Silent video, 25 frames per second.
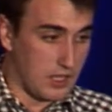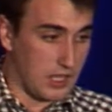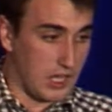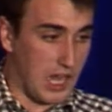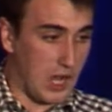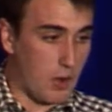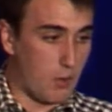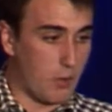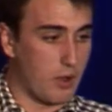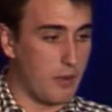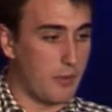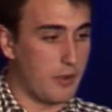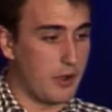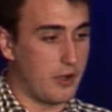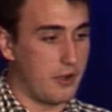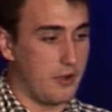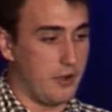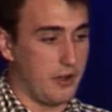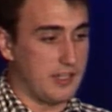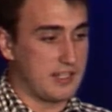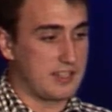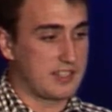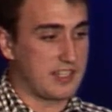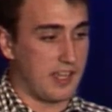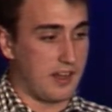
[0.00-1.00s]
However,
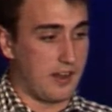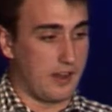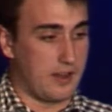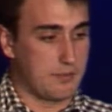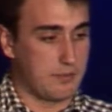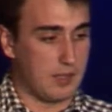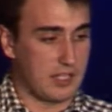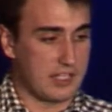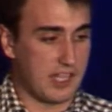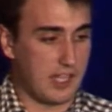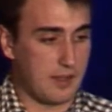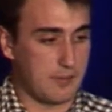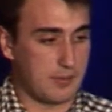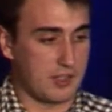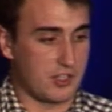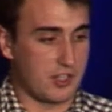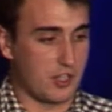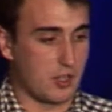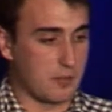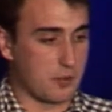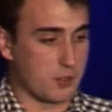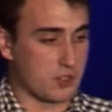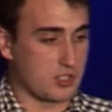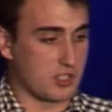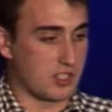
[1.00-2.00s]
it might happen the
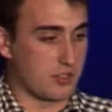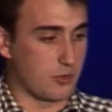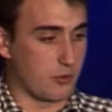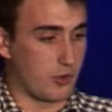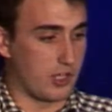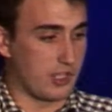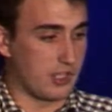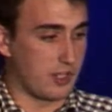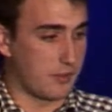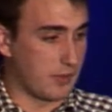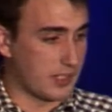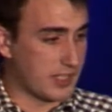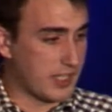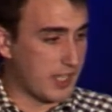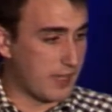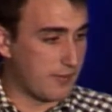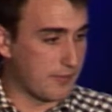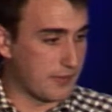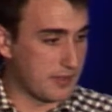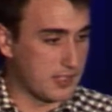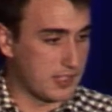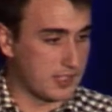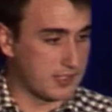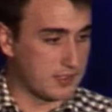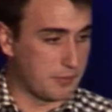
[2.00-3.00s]
opposite, right? It might
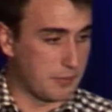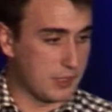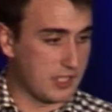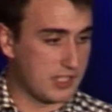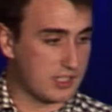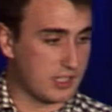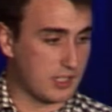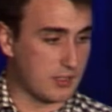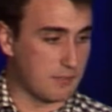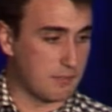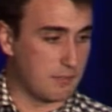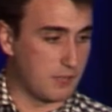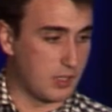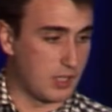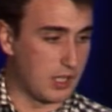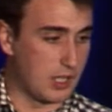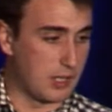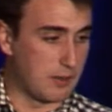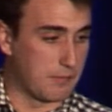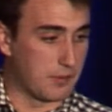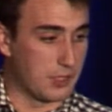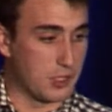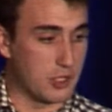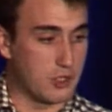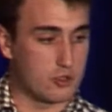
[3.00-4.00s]
happen that the victim
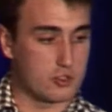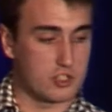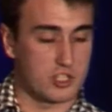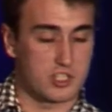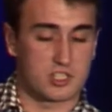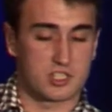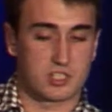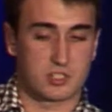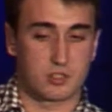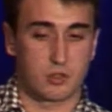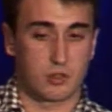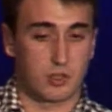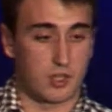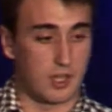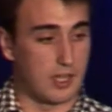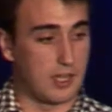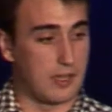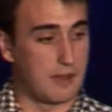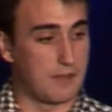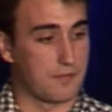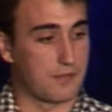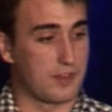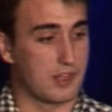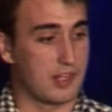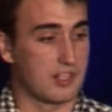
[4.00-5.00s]
uses
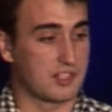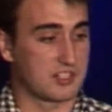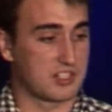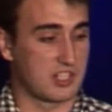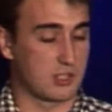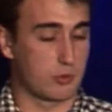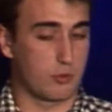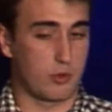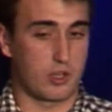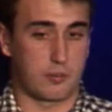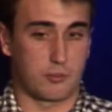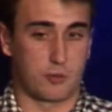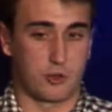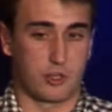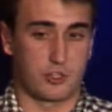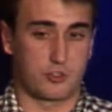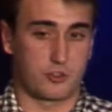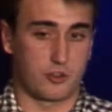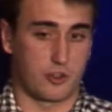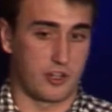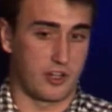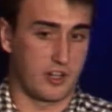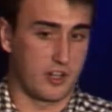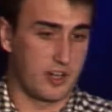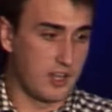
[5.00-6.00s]
the set we are
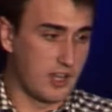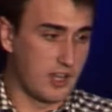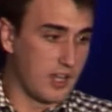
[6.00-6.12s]
monitoring.